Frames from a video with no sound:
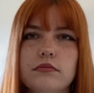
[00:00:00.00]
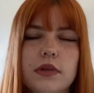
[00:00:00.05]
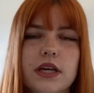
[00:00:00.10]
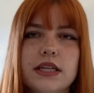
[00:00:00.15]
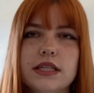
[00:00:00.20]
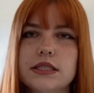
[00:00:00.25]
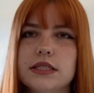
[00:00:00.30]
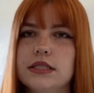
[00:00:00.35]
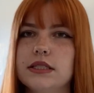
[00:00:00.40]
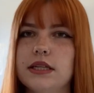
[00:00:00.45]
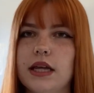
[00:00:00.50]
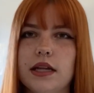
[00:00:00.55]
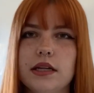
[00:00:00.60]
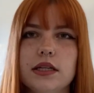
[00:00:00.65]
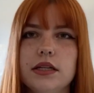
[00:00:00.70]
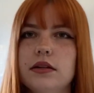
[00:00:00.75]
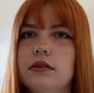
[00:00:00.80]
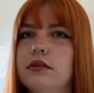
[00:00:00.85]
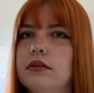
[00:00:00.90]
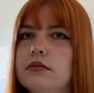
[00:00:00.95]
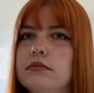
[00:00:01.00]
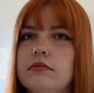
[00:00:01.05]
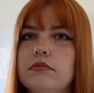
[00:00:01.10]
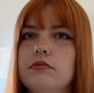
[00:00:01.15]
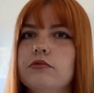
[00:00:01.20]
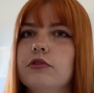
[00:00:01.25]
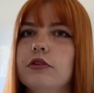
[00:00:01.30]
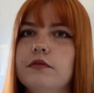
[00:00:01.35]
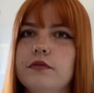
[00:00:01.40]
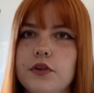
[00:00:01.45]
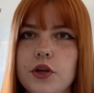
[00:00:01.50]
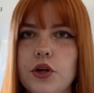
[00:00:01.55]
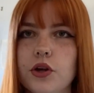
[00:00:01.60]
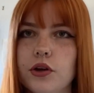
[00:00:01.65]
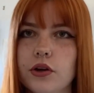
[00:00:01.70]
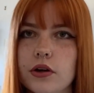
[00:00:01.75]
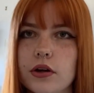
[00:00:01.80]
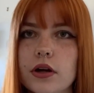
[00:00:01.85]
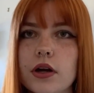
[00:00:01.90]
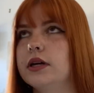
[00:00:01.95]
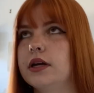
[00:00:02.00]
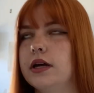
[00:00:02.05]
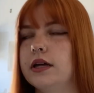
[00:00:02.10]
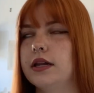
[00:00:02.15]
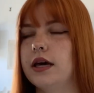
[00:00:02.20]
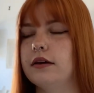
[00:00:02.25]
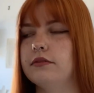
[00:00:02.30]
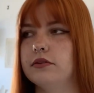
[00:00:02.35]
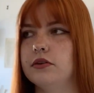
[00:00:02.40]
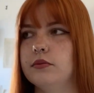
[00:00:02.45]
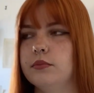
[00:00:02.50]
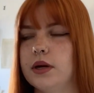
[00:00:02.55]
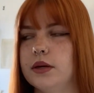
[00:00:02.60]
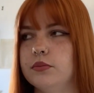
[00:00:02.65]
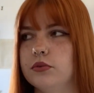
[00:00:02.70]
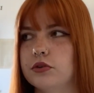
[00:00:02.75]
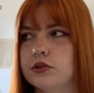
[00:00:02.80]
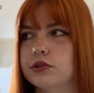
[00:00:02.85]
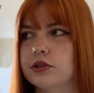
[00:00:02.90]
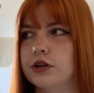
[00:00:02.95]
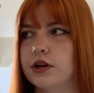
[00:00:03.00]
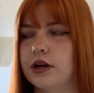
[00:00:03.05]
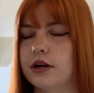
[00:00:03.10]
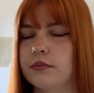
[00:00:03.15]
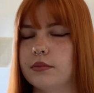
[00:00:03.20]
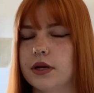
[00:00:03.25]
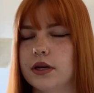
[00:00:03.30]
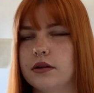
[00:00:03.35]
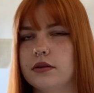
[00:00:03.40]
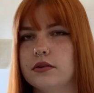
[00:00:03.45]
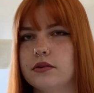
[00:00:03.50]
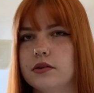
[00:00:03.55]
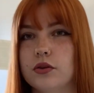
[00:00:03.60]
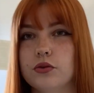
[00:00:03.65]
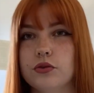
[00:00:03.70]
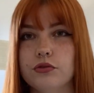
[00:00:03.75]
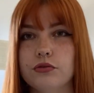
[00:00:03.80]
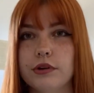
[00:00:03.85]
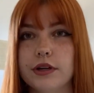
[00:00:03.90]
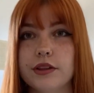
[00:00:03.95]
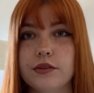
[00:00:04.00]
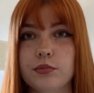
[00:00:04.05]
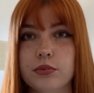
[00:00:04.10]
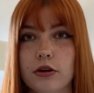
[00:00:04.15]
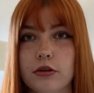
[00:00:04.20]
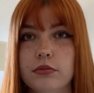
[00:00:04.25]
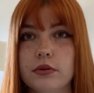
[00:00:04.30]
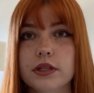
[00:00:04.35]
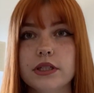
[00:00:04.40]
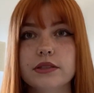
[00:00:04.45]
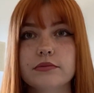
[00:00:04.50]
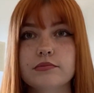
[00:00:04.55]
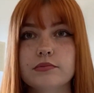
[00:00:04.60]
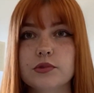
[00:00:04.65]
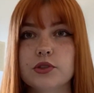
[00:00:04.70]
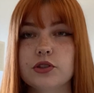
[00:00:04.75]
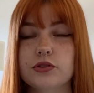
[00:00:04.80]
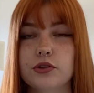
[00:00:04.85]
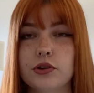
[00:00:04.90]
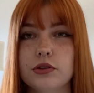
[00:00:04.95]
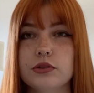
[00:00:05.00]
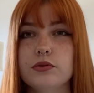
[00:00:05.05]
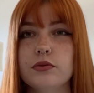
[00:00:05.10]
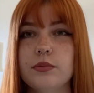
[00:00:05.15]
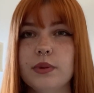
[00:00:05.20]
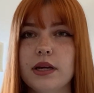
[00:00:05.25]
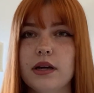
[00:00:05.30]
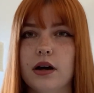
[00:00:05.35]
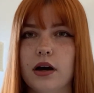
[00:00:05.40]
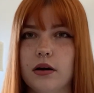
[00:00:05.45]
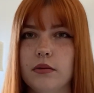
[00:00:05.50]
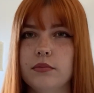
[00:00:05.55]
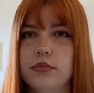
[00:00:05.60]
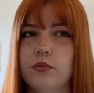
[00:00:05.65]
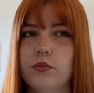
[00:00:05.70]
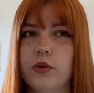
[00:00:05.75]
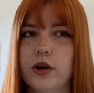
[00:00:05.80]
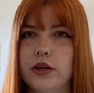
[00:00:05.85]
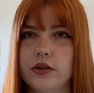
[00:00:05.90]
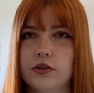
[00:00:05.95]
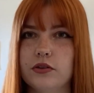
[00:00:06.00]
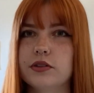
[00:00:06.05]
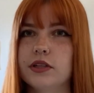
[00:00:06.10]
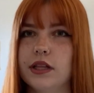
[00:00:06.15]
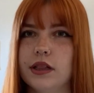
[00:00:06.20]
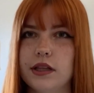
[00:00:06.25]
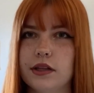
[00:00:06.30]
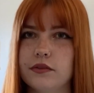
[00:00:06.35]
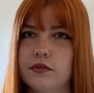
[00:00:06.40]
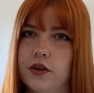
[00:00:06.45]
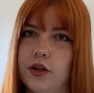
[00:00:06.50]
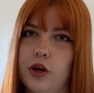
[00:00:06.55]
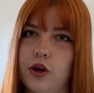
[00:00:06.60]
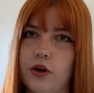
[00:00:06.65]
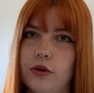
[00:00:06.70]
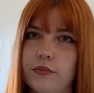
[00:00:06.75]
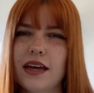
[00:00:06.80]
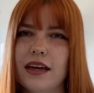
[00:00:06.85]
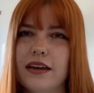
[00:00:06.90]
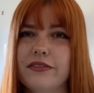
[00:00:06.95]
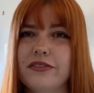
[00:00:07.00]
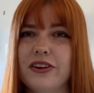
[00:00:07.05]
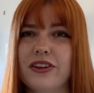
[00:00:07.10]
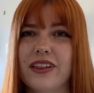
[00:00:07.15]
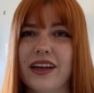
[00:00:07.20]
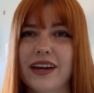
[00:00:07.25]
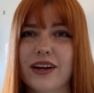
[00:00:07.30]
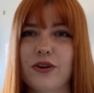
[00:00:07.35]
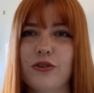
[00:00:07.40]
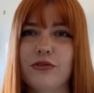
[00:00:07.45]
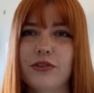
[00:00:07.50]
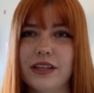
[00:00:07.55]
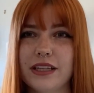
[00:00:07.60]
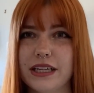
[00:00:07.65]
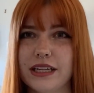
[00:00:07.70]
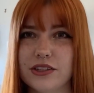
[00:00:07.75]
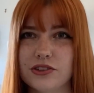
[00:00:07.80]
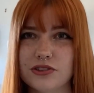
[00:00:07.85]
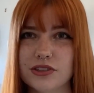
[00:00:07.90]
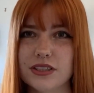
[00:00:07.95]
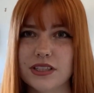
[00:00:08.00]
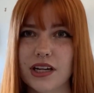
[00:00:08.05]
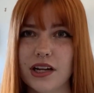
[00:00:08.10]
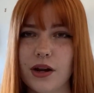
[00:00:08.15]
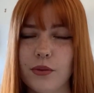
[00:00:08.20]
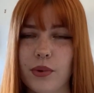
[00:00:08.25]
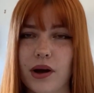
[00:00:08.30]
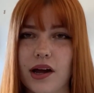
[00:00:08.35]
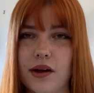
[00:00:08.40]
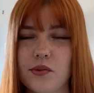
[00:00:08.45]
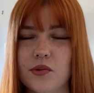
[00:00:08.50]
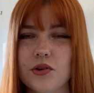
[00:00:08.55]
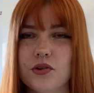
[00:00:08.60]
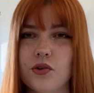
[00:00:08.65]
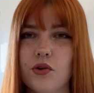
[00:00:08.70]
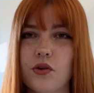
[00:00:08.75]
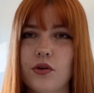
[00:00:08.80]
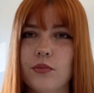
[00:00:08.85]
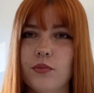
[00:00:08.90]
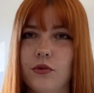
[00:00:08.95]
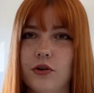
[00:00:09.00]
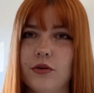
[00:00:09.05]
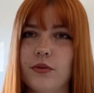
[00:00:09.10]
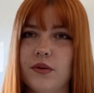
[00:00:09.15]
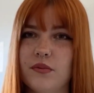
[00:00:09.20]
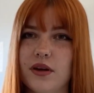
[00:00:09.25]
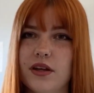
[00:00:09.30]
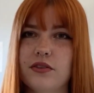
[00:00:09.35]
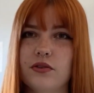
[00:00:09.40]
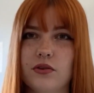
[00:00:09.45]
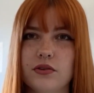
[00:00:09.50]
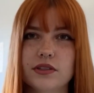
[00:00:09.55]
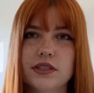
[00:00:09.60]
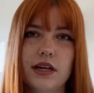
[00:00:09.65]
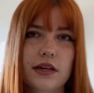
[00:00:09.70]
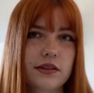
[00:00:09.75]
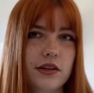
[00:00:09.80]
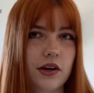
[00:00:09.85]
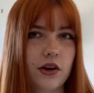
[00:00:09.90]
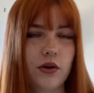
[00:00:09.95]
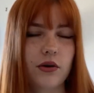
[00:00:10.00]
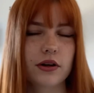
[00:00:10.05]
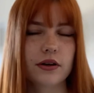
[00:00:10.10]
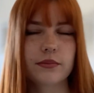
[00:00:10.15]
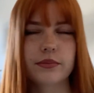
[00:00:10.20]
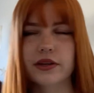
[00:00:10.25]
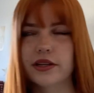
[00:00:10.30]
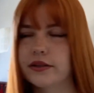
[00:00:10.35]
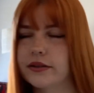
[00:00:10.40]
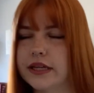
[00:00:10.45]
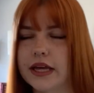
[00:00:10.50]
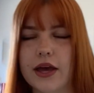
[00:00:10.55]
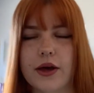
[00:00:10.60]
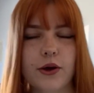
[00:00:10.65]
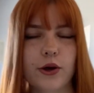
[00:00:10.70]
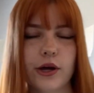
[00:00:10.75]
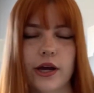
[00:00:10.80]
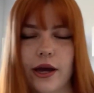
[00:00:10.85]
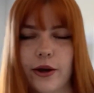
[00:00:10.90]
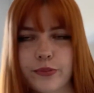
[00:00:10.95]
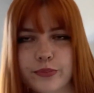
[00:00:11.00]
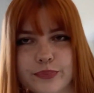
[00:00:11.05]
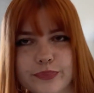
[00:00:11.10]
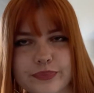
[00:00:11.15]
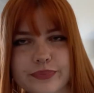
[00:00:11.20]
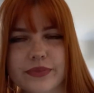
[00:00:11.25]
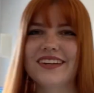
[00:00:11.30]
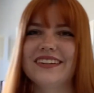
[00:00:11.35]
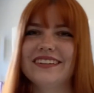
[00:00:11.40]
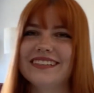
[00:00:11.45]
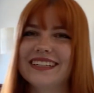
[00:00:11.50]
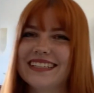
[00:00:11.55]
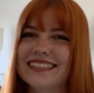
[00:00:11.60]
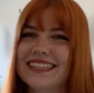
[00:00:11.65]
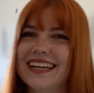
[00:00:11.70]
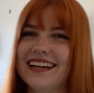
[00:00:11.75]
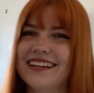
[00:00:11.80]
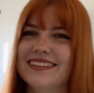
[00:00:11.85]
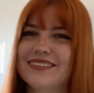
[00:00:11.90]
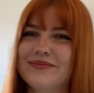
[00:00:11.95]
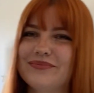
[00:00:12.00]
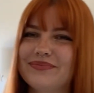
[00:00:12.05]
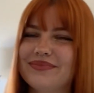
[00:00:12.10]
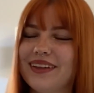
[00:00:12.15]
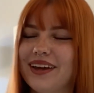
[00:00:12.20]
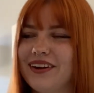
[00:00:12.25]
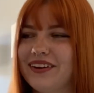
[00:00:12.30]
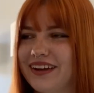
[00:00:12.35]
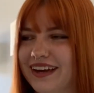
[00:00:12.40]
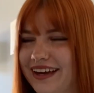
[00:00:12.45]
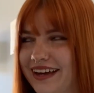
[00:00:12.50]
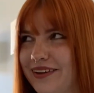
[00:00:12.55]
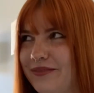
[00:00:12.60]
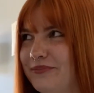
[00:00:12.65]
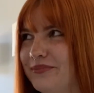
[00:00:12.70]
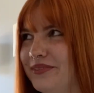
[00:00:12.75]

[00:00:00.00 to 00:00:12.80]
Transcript: extended review and have it on my bookstagram and Goodreads probably. So those will be up when you're seeing this video if you're like really interested, but I will talk more about my thoughts as I go on. But yeah, okay. You guys get it. Okay.